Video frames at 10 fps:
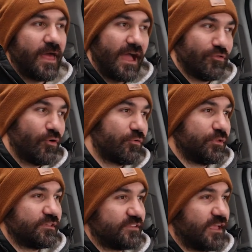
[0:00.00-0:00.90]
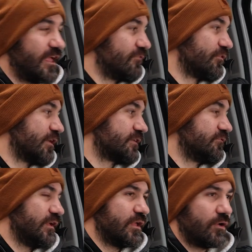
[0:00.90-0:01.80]
I know I released that Alpha X
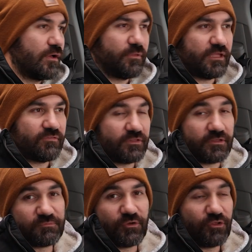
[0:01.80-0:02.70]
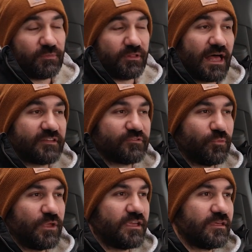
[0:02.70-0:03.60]
video, I believe at this point will be last
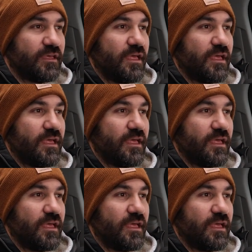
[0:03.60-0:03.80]
week,